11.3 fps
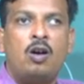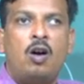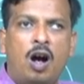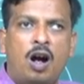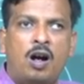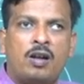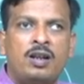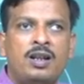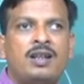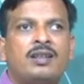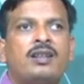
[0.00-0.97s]
or
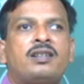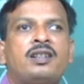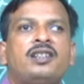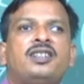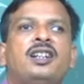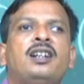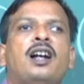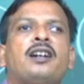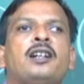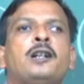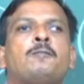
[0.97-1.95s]
the teaching
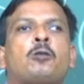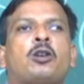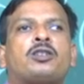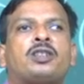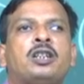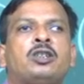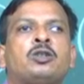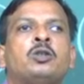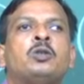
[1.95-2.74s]
learning process